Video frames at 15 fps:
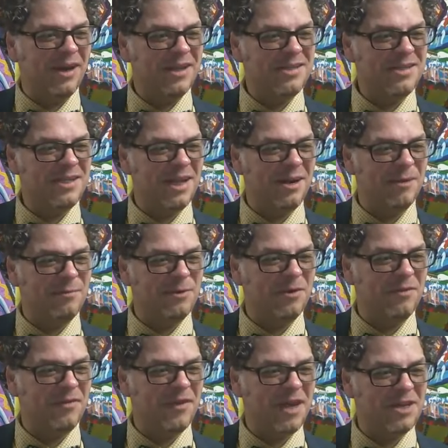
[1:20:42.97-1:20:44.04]
I set up
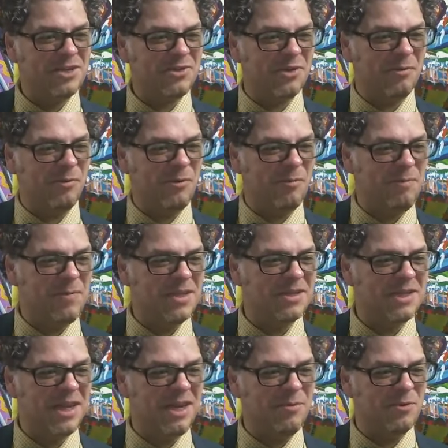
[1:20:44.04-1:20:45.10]
notifications so I won't miss
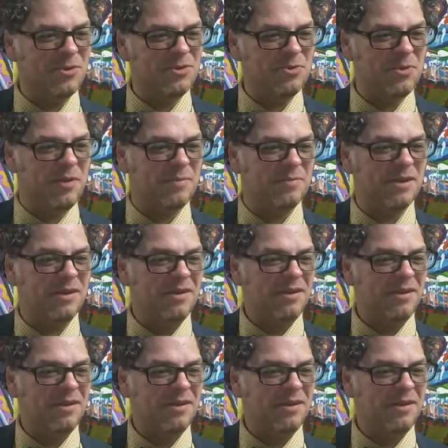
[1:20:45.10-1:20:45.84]
any more streams.